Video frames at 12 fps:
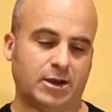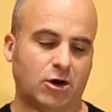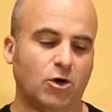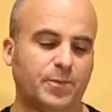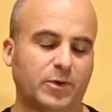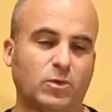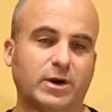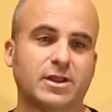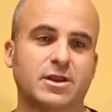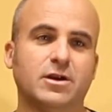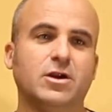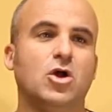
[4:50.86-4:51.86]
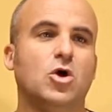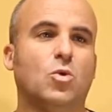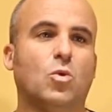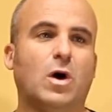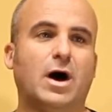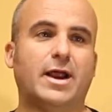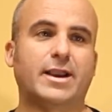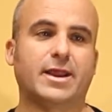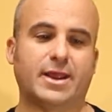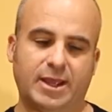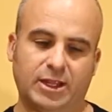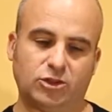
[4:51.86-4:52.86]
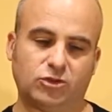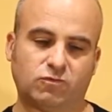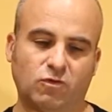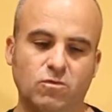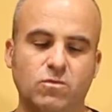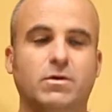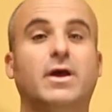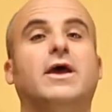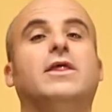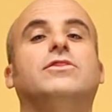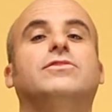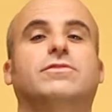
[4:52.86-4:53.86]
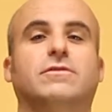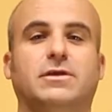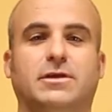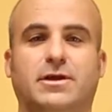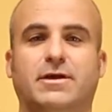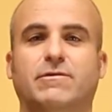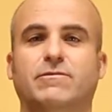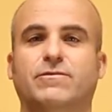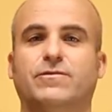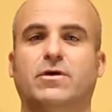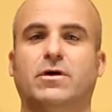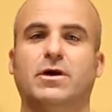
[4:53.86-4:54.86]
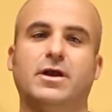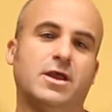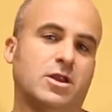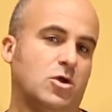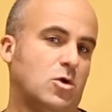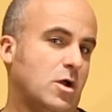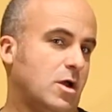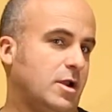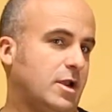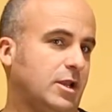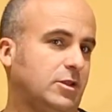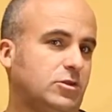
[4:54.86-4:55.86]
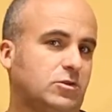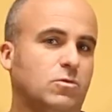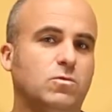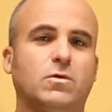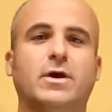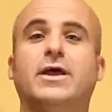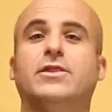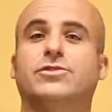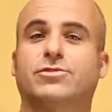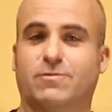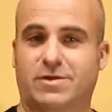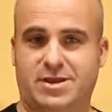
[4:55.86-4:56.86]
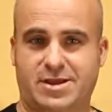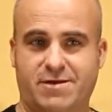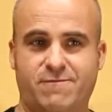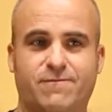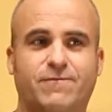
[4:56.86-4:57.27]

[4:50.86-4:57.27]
open one here, 1 and 2 and 3 and 4, and then 2 and 3 and